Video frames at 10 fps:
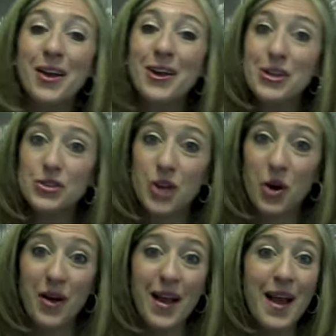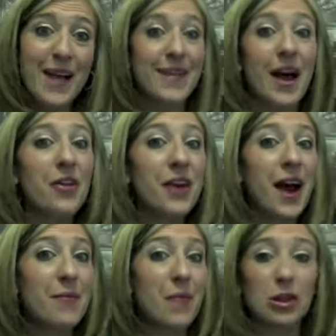So now that
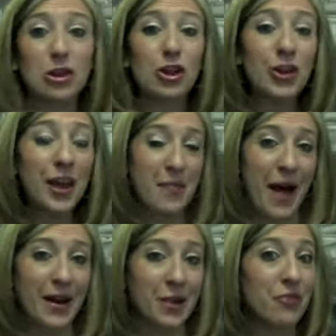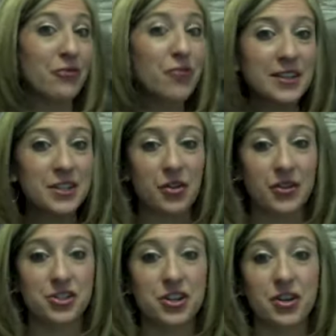I'm looking back and reflecting on
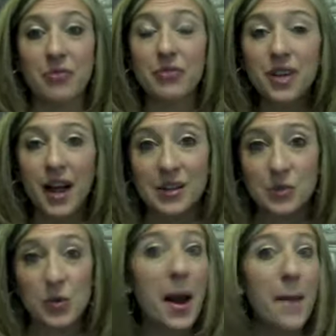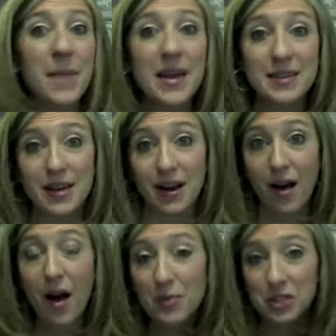this year, I realize what amazing
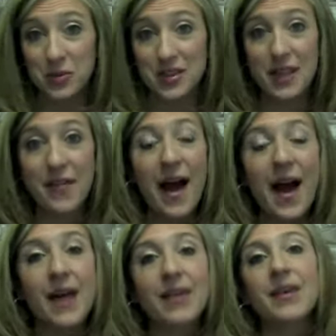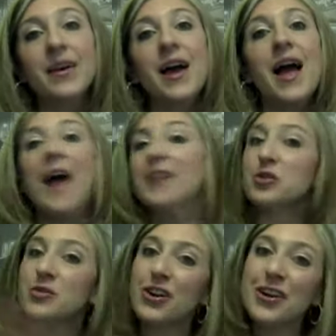accomplishments I've had. And so
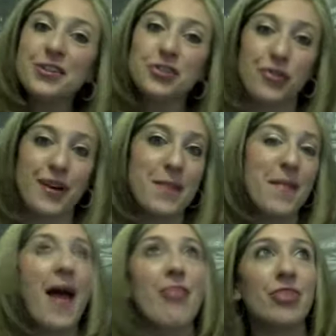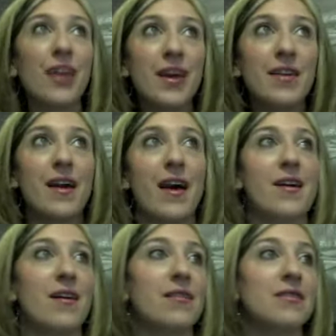I'm starting to dream and think
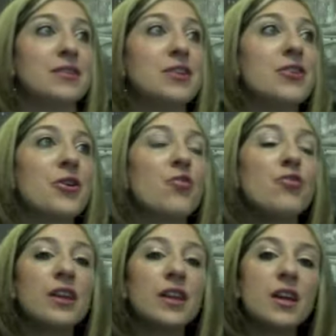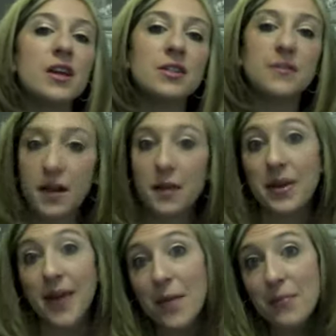and, you know, really develop a
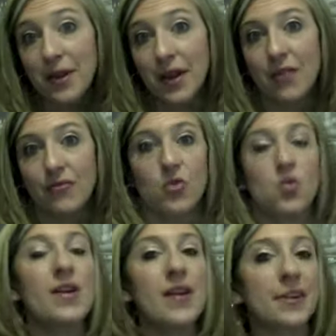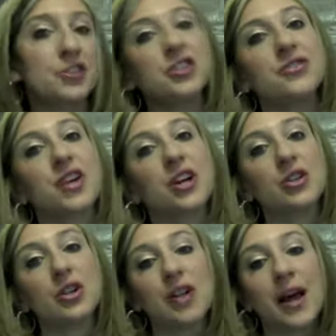game plan for what next year is going to
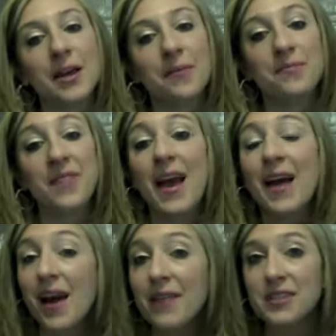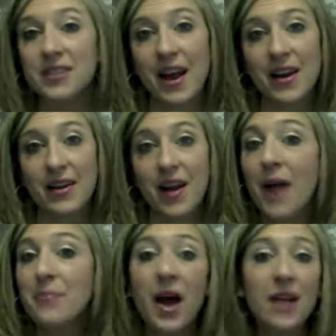look like. And I've decided
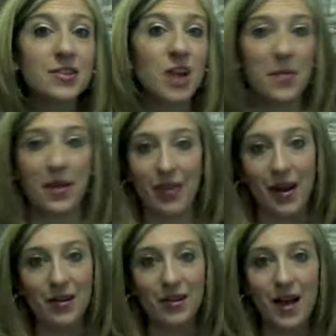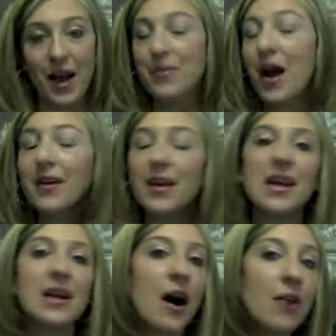I'm not stopping there. I'm not
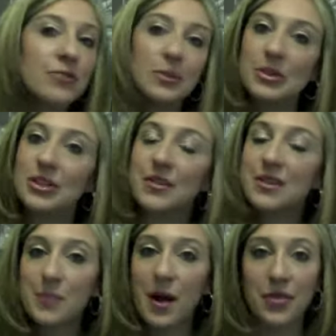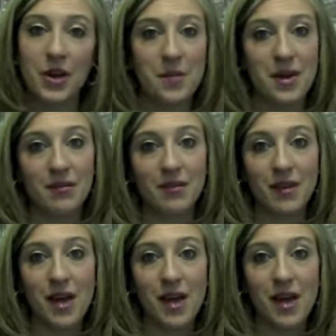getting comfortable in the spot that I'm in.